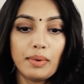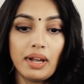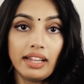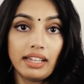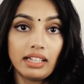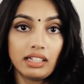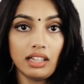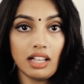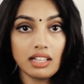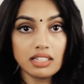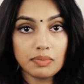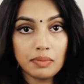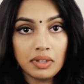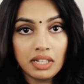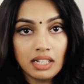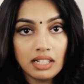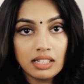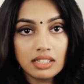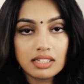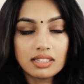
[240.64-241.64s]
my
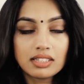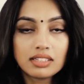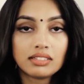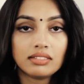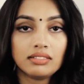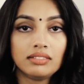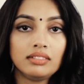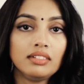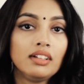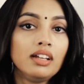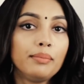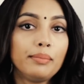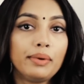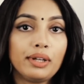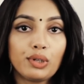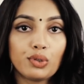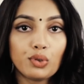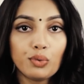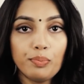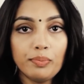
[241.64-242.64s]
classmates,
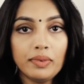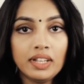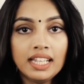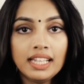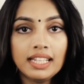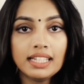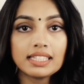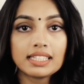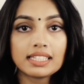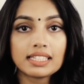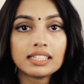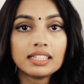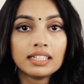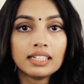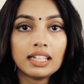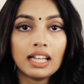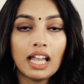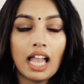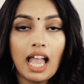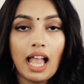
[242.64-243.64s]
my group mates,
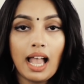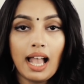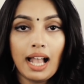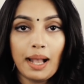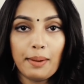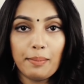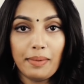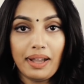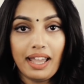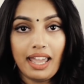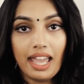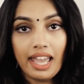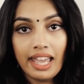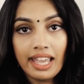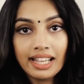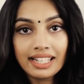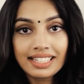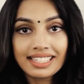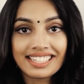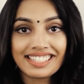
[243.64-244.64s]
my
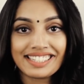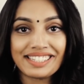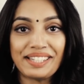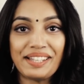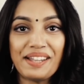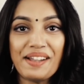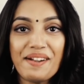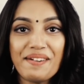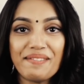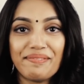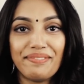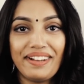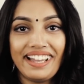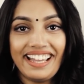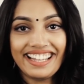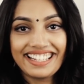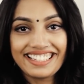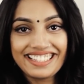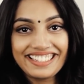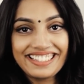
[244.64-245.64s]
ex, my
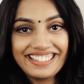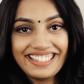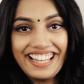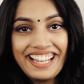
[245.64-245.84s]
ex's